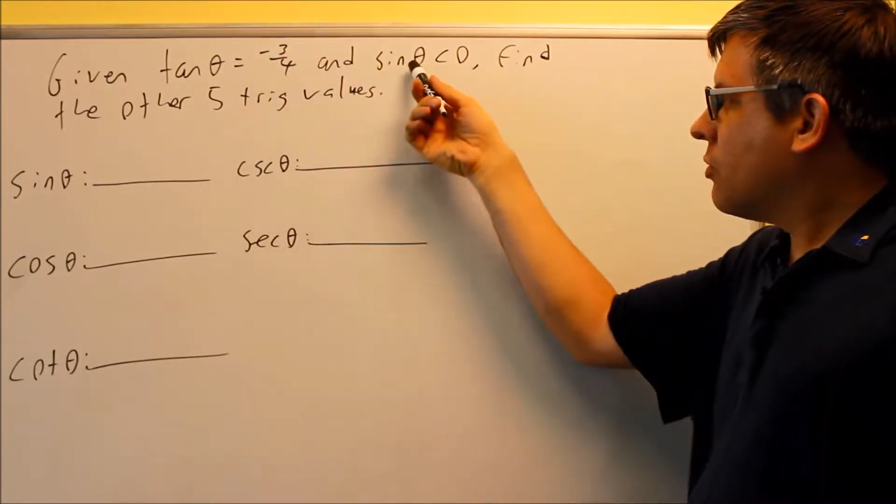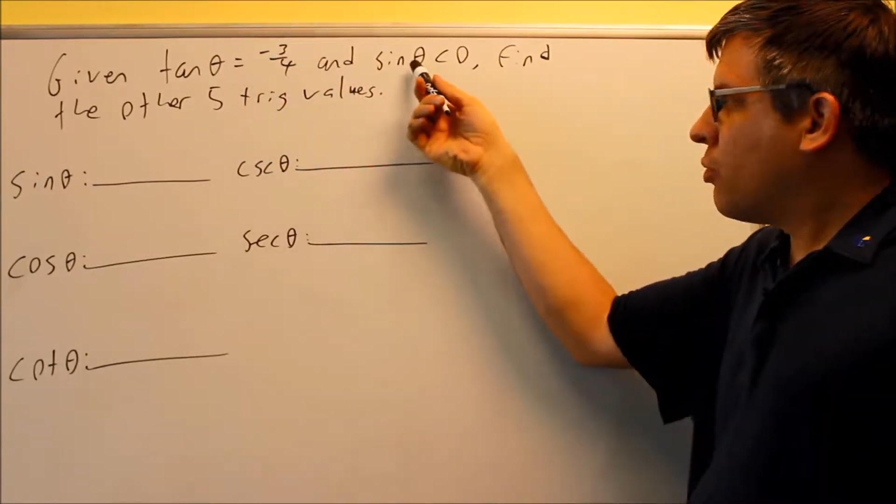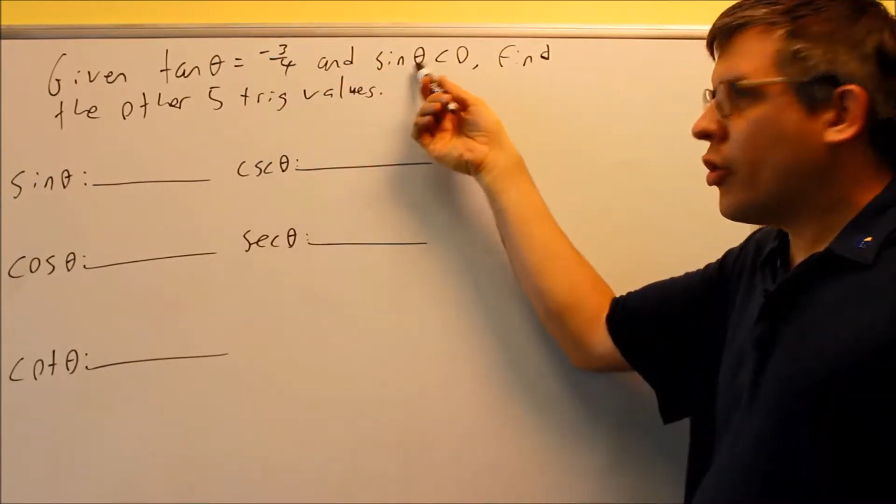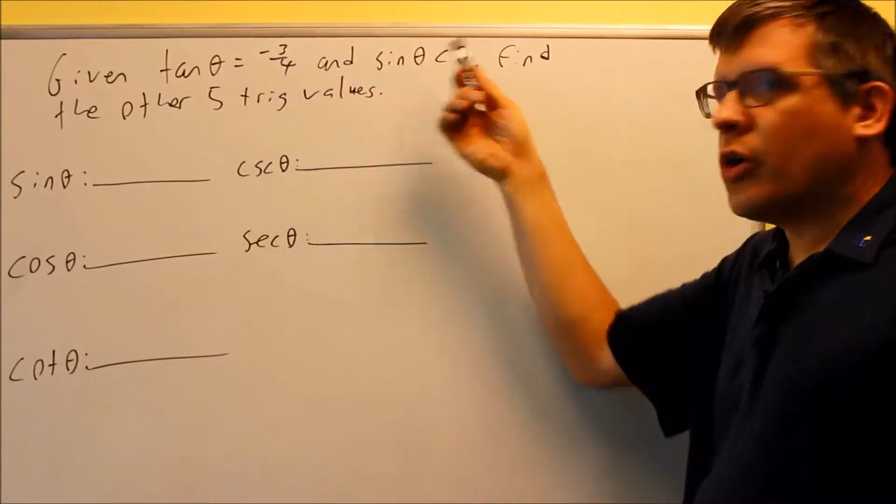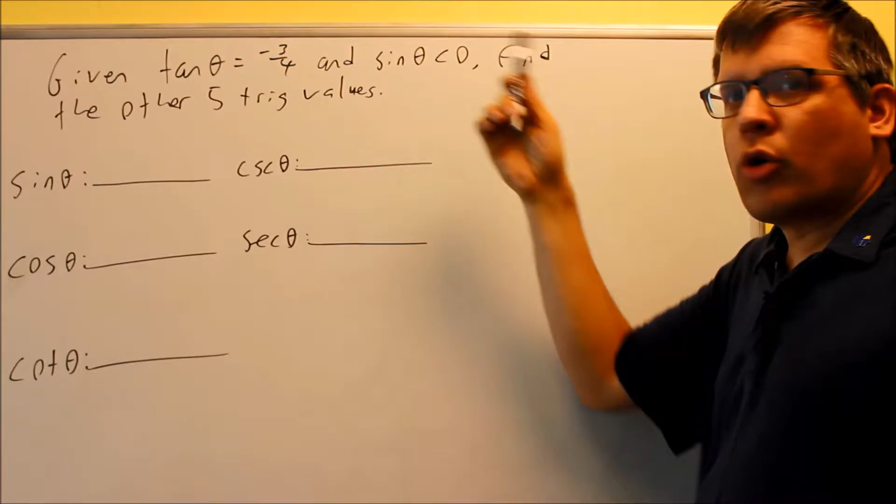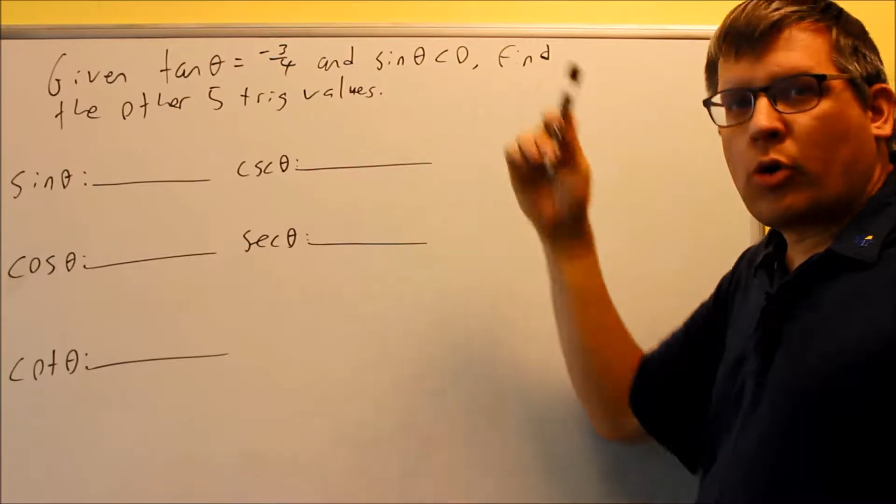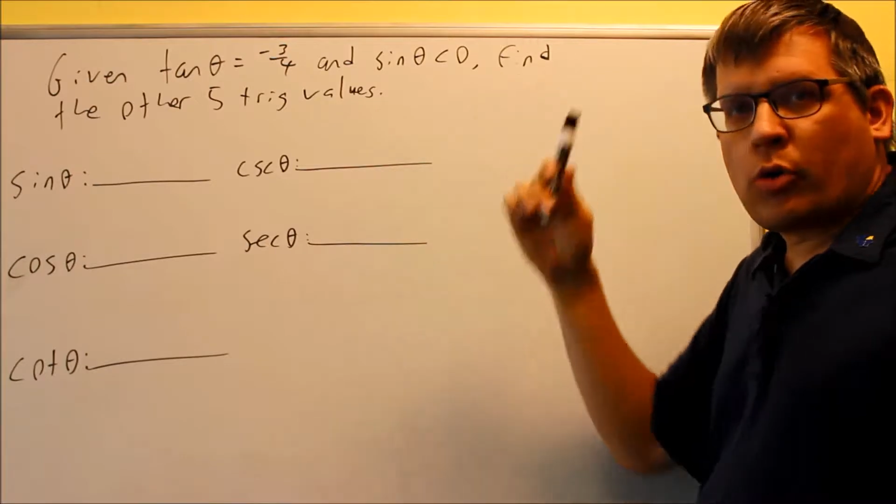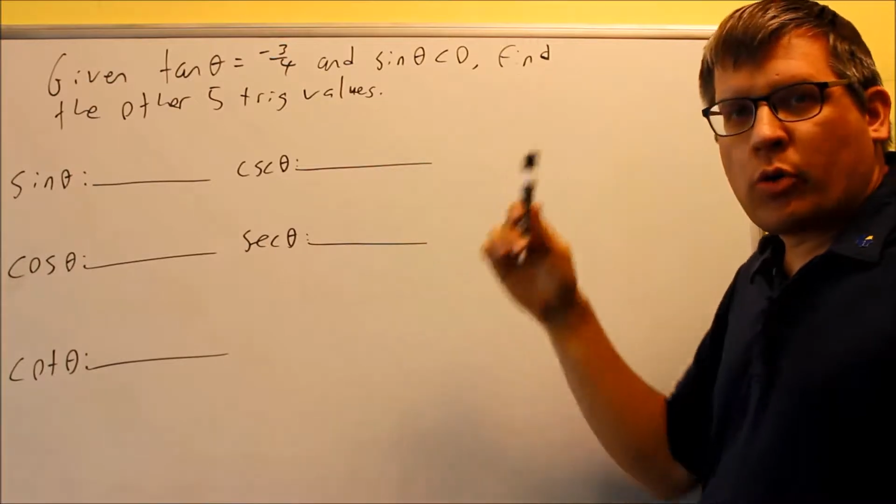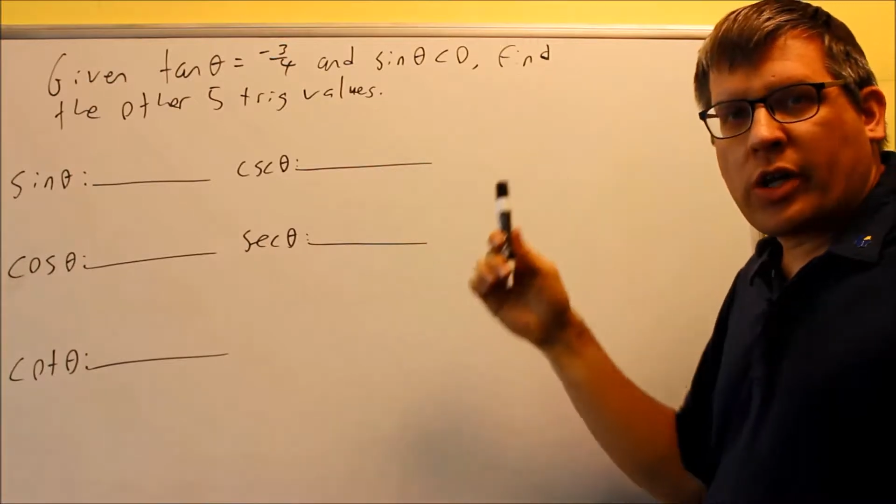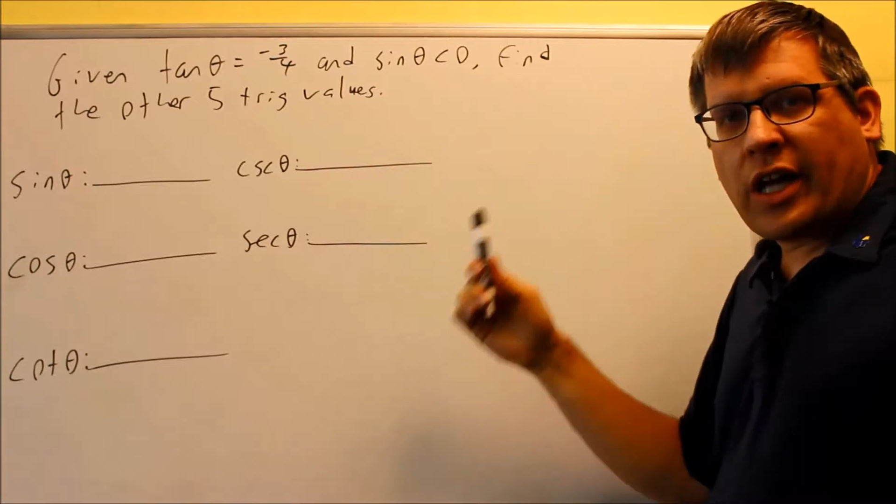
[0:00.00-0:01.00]
a point where
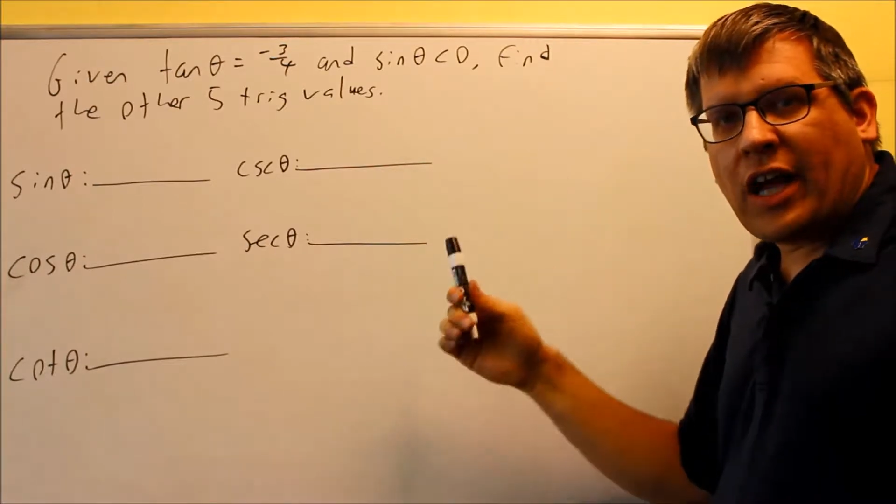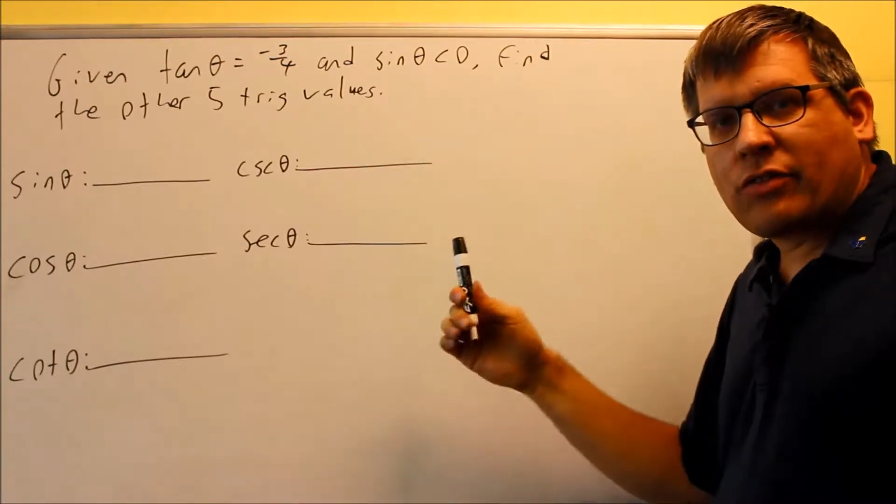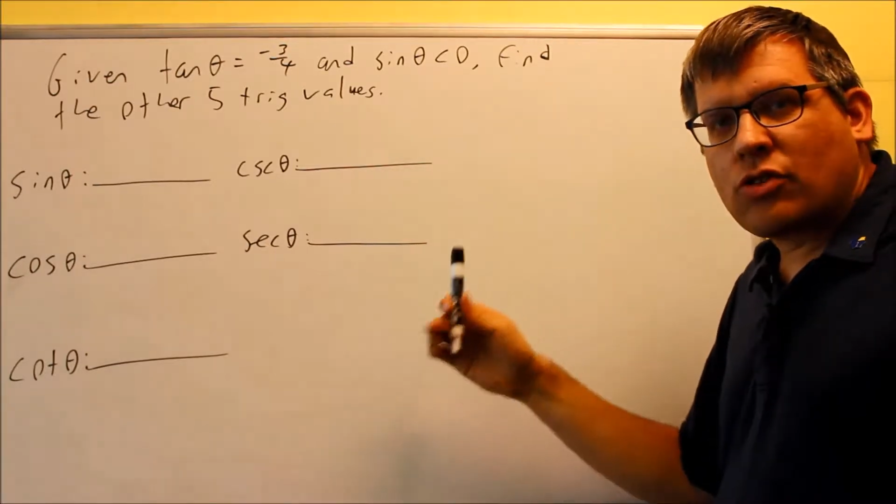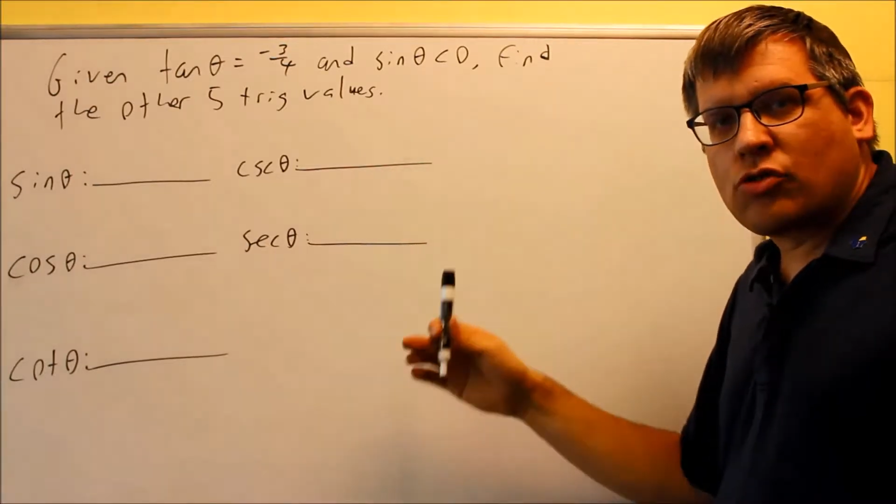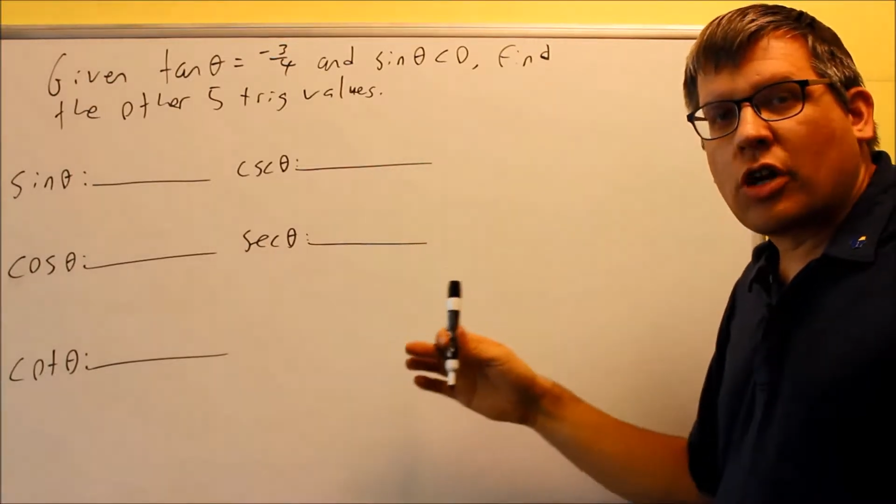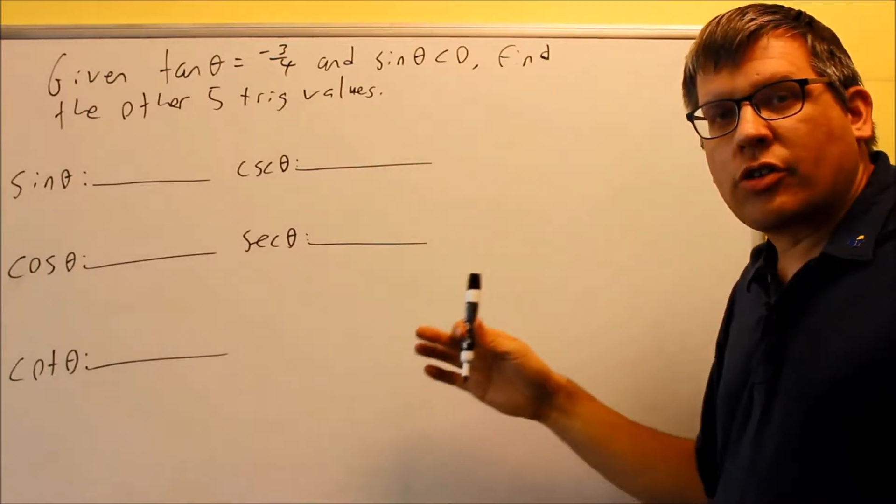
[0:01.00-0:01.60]
we're going to have to draw